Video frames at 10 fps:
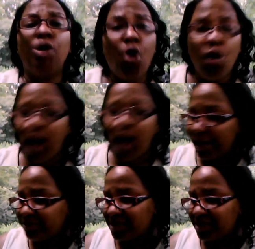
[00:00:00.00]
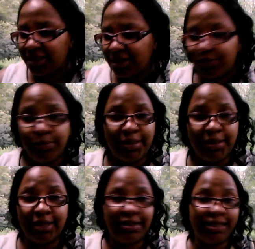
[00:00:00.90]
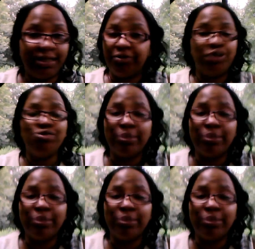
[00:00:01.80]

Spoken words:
I have said this from the beginning, that every